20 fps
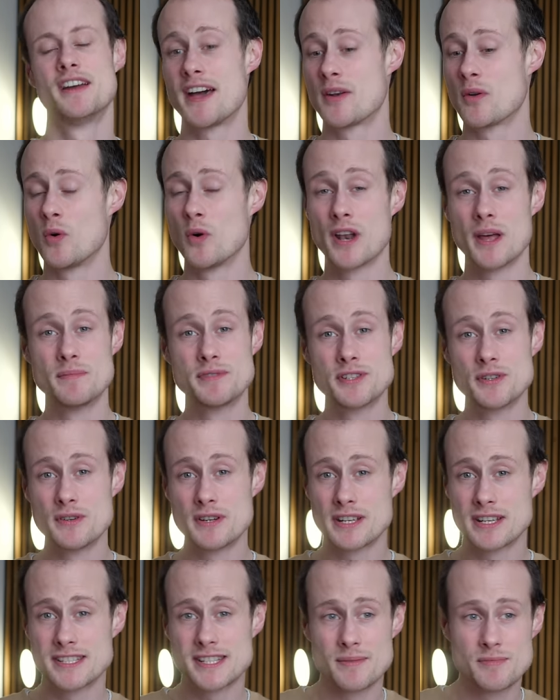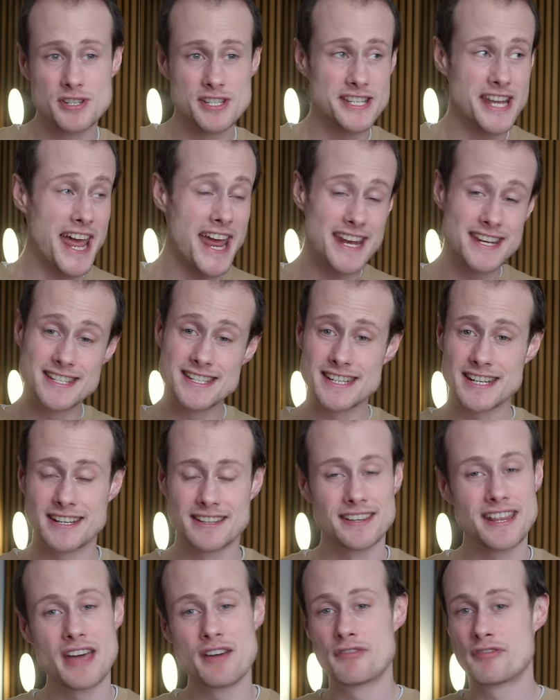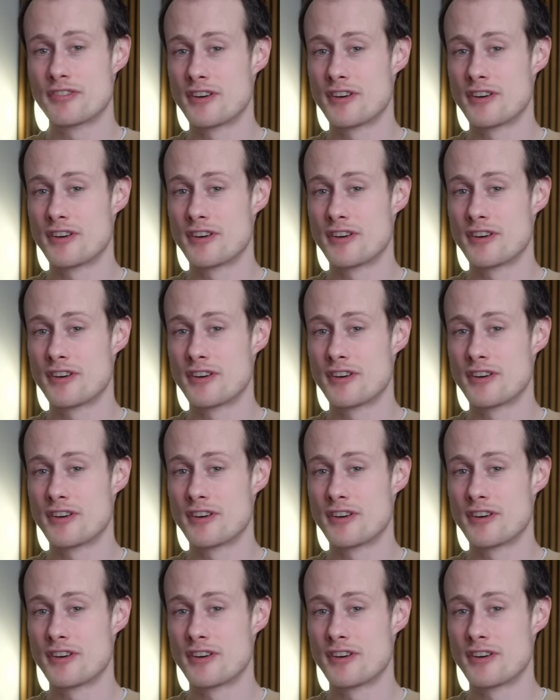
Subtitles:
And all I'm doing is I'm just ending that